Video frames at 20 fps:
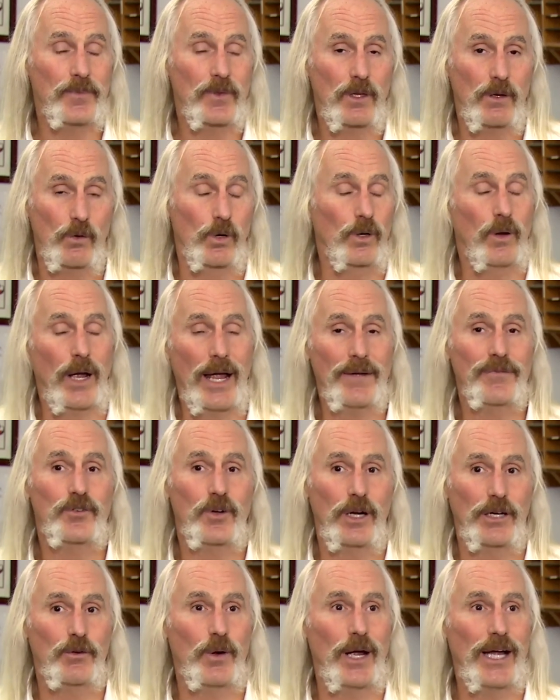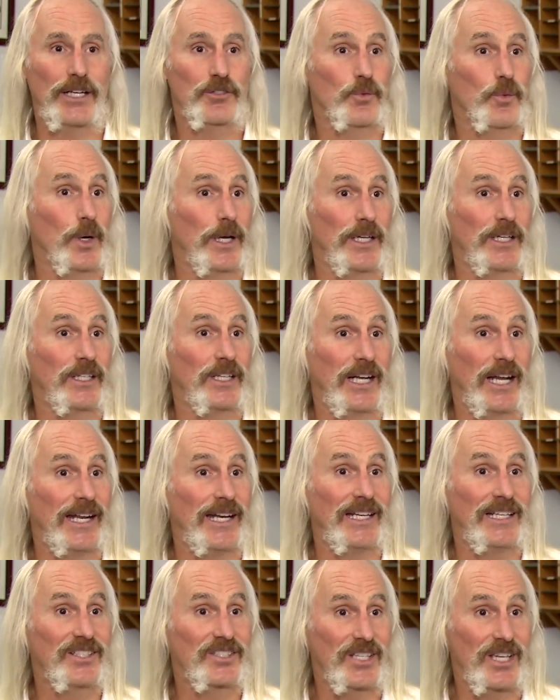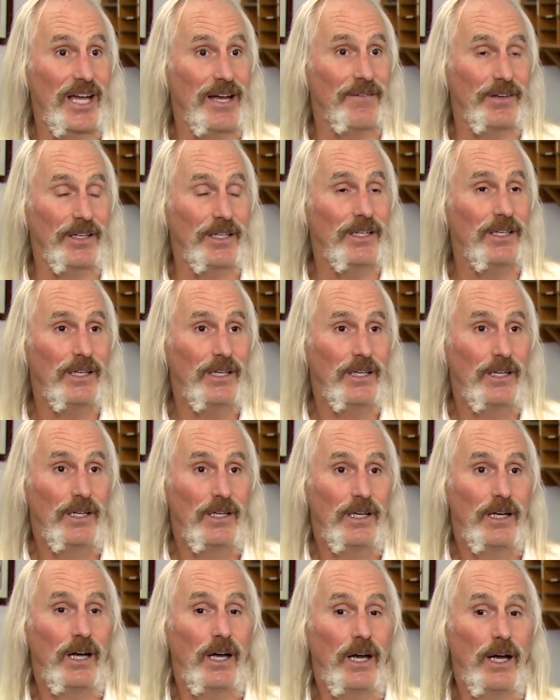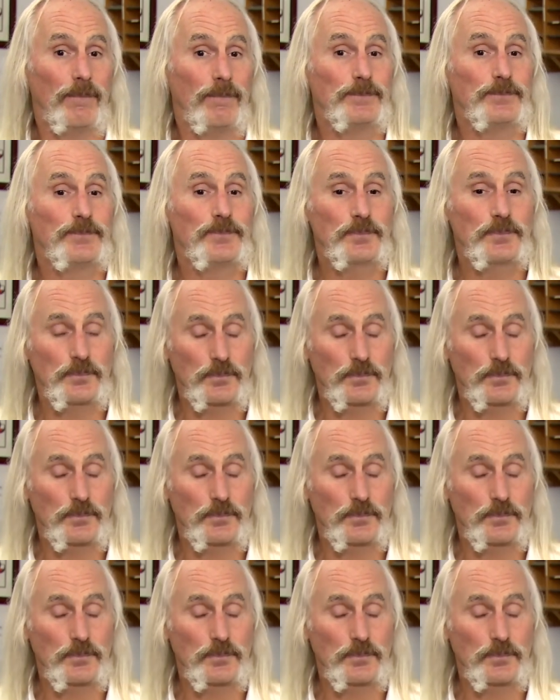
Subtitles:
or after I graduated in '87, and